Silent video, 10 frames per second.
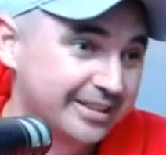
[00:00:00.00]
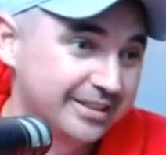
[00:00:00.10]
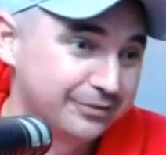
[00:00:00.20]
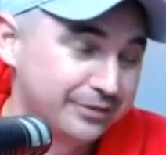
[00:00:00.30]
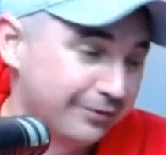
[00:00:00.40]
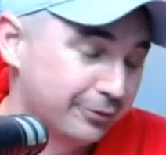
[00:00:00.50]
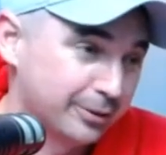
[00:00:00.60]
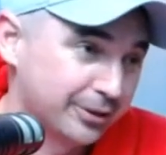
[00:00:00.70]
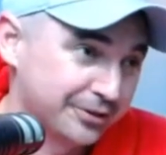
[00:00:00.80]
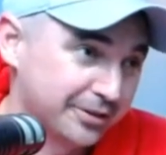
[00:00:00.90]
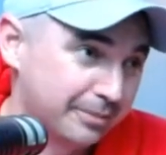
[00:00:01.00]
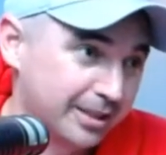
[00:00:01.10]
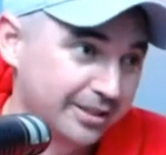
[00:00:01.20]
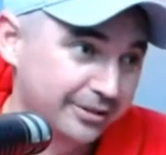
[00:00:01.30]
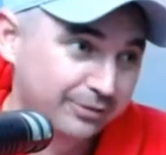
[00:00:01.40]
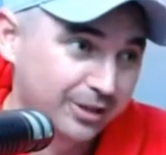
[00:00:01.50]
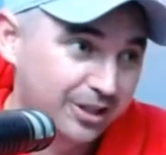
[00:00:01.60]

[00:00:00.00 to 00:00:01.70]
You've never worked in a bar, you've